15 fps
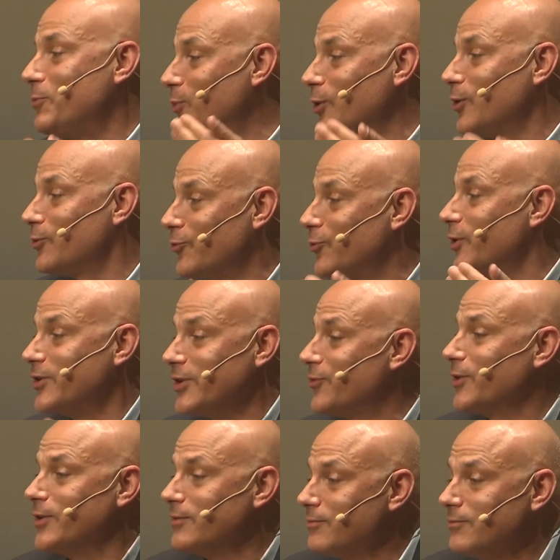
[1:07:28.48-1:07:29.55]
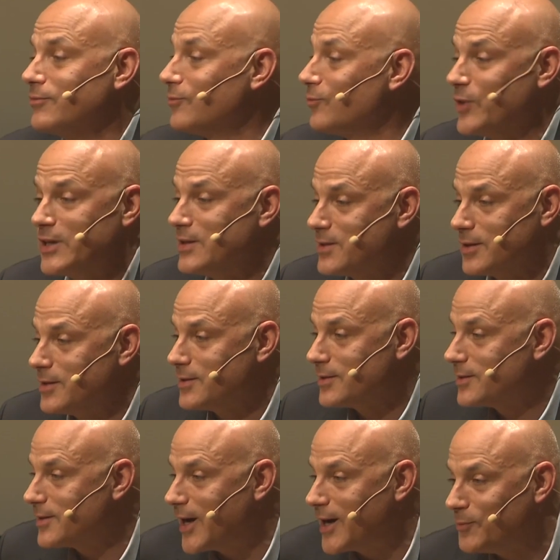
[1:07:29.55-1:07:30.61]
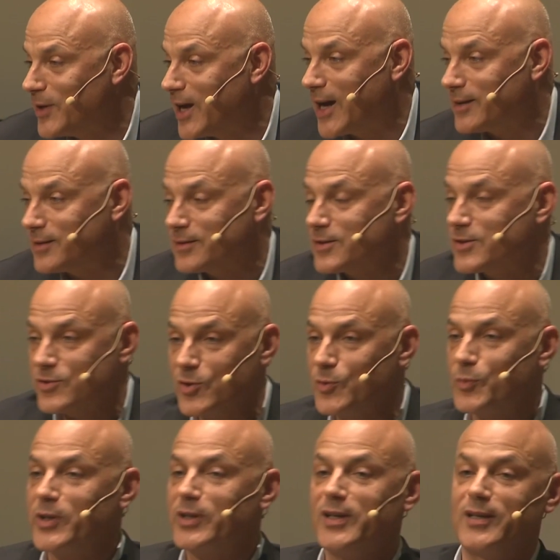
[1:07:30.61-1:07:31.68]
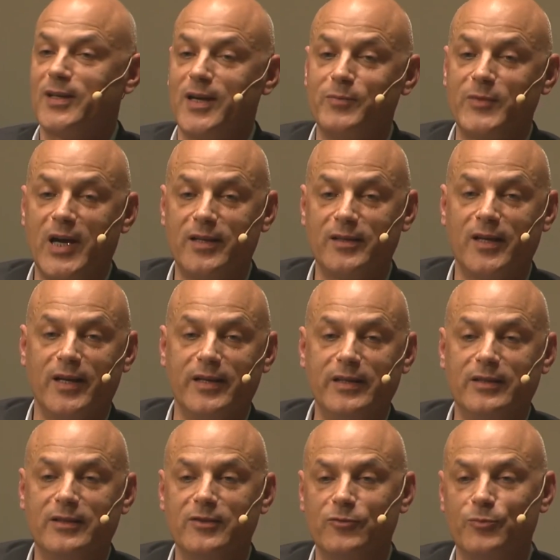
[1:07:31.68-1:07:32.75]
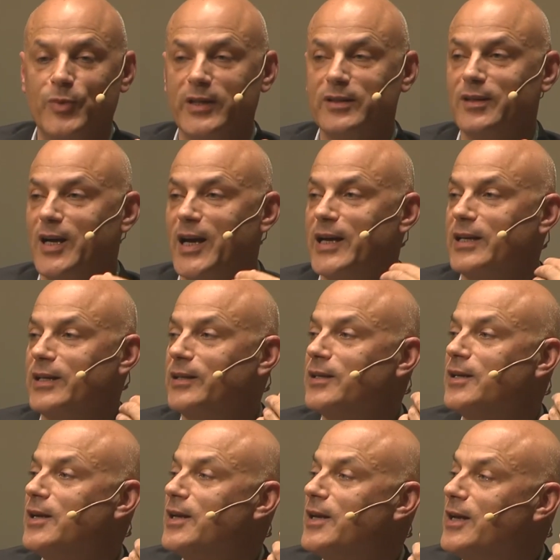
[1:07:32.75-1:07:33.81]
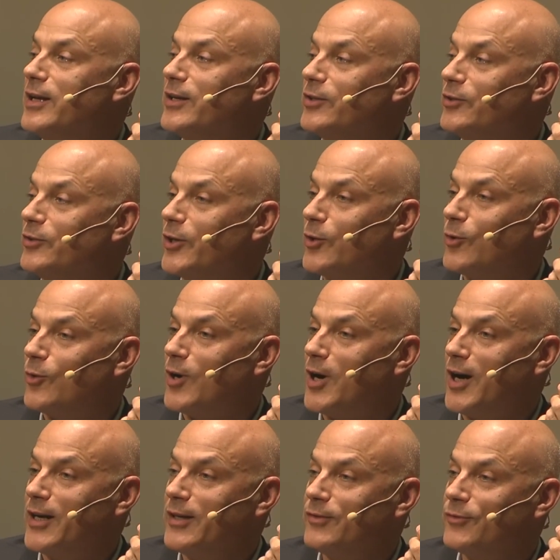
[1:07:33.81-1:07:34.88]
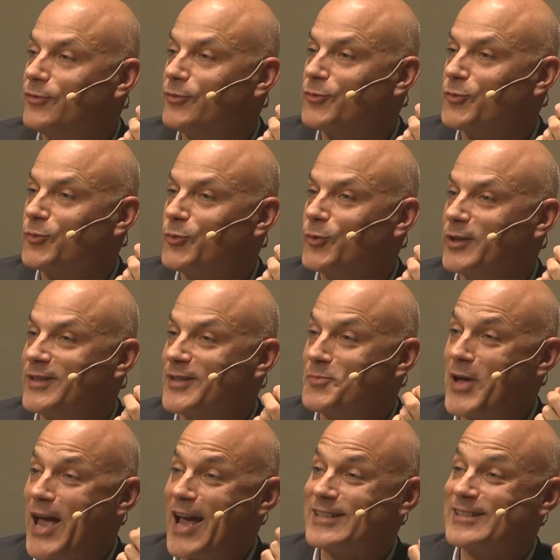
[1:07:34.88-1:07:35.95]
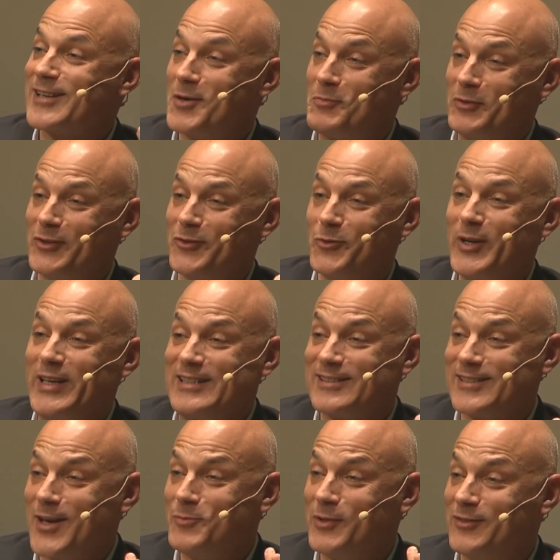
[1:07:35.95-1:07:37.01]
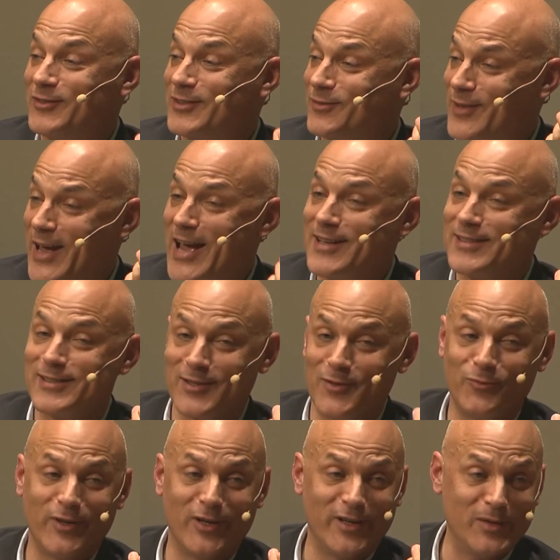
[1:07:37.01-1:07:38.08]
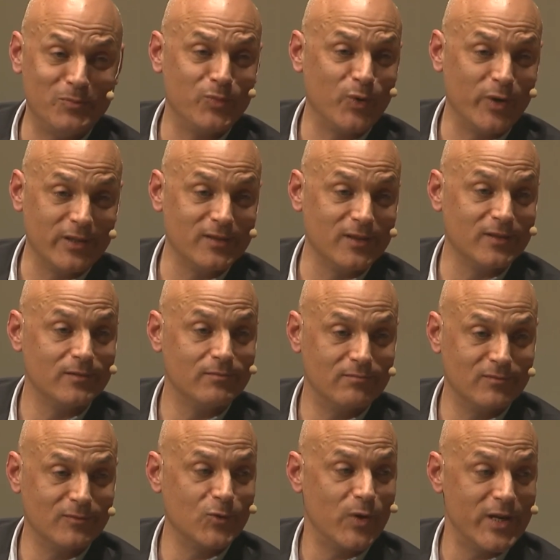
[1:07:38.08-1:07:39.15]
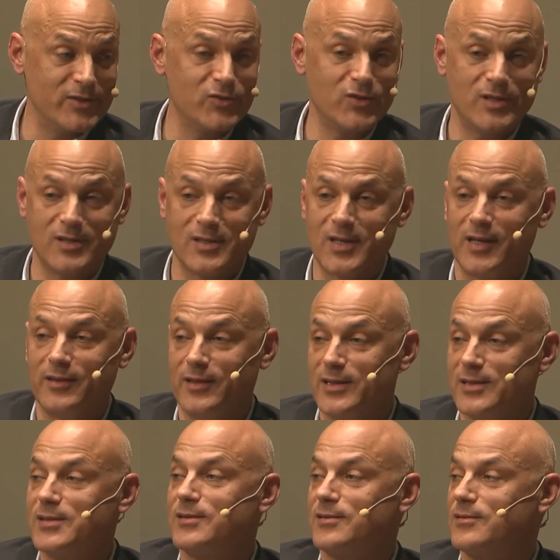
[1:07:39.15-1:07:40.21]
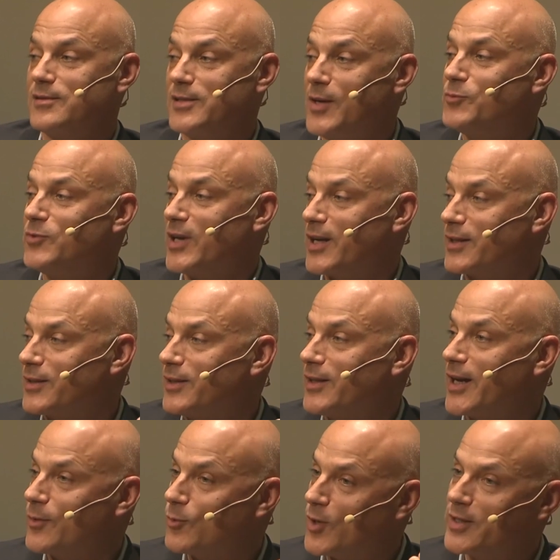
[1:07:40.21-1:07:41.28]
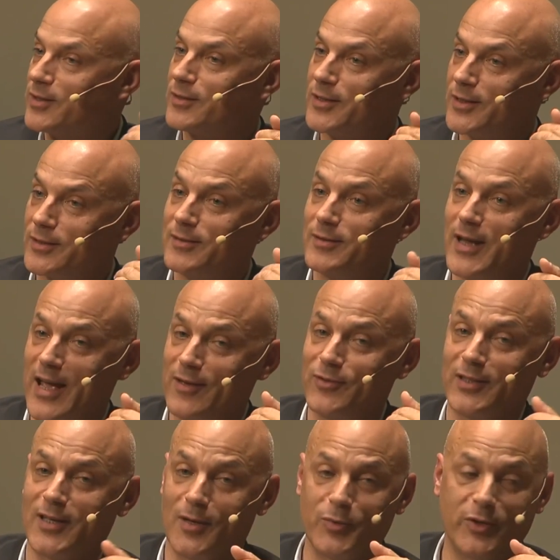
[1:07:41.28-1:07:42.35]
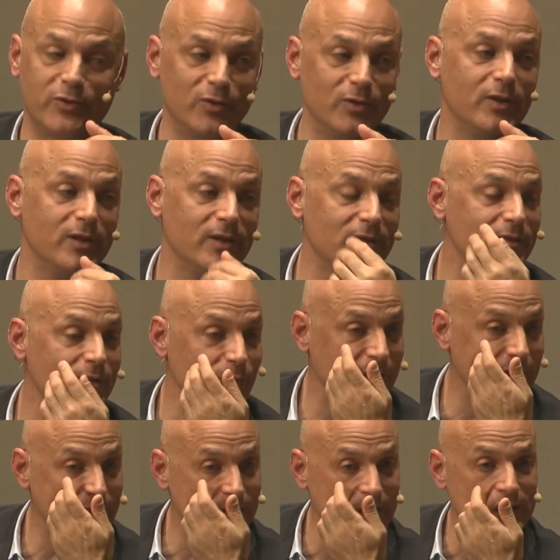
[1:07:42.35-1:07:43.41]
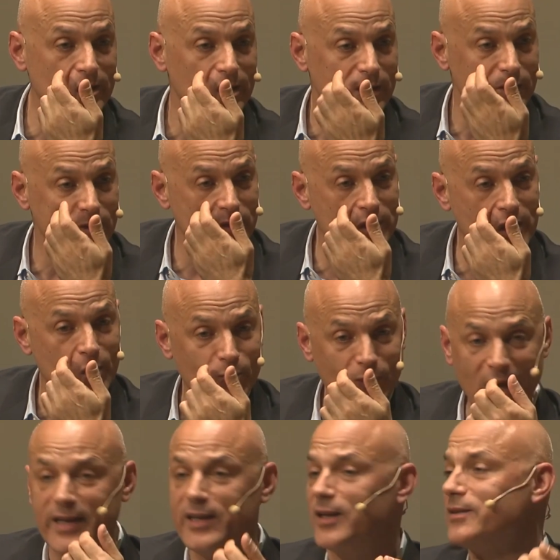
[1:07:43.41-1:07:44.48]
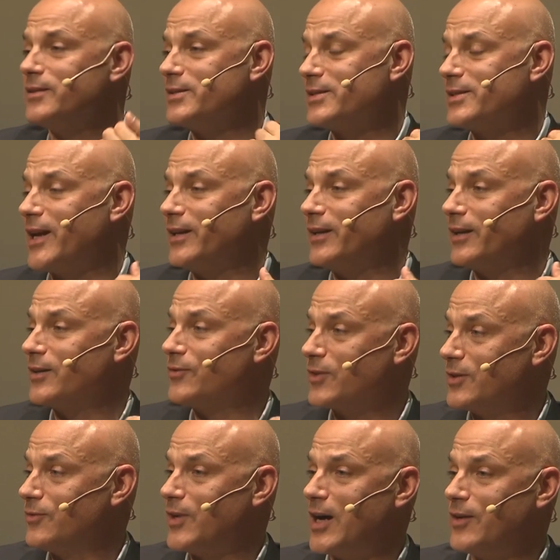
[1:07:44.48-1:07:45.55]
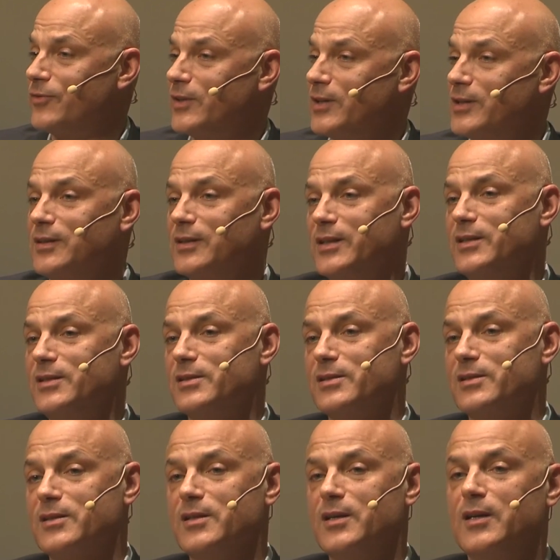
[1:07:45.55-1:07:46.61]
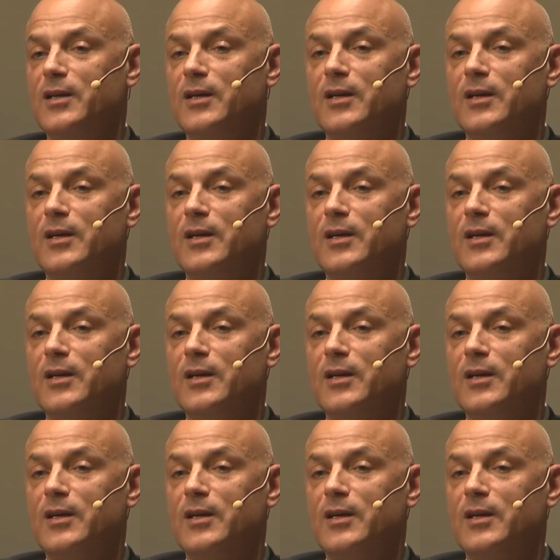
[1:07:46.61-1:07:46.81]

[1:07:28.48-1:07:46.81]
read people for different reasons. I'm not stupid and I'm not naive, but I've in the past couple of weeks I've been asked some very pointed questions on this subject, and I want to have an opportunity to be clear. My understanding of Cavafy, at least,